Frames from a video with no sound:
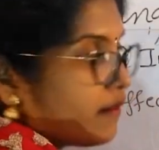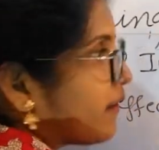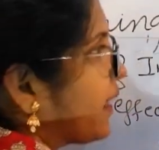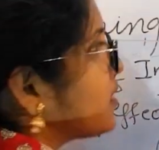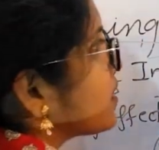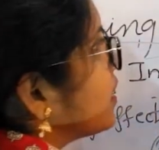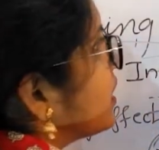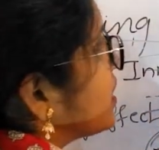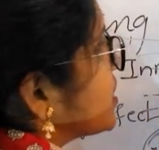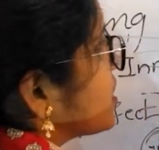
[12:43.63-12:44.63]
right?
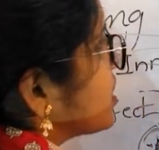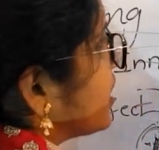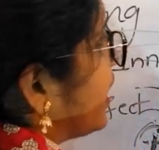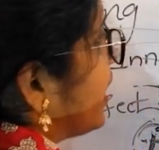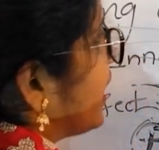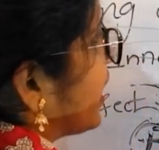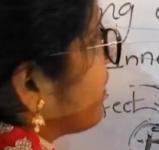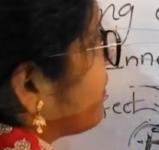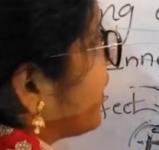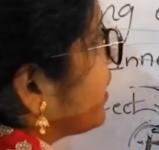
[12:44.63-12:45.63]
Shielding
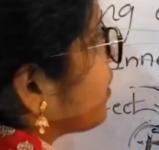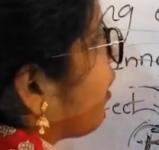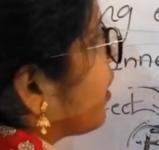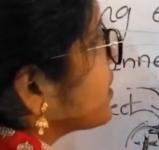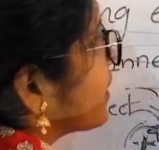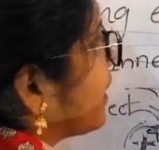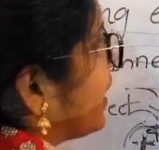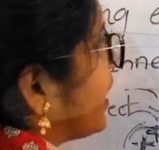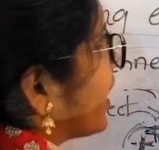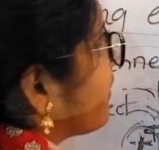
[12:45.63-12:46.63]
effect or
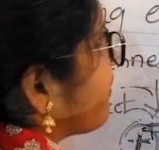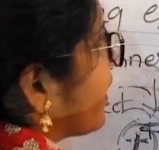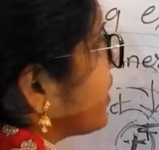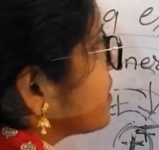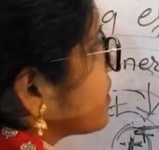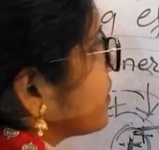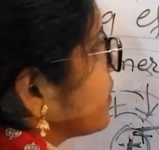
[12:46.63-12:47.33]
screening effect